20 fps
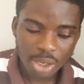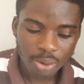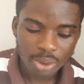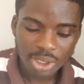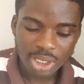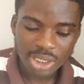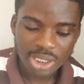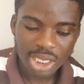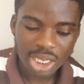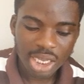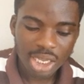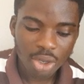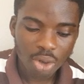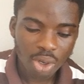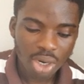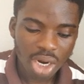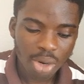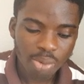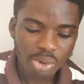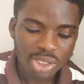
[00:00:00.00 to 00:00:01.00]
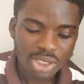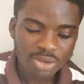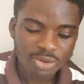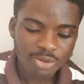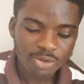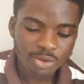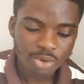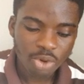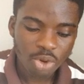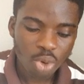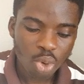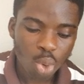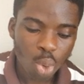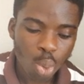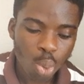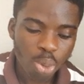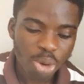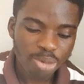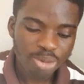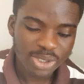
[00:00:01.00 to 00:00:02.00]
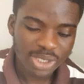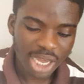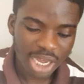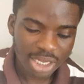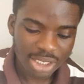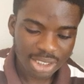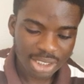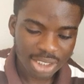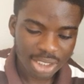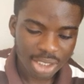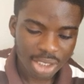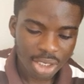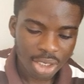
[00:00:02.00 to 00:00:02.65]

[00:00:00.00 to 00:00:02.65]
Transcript: A wiki is a collaborative website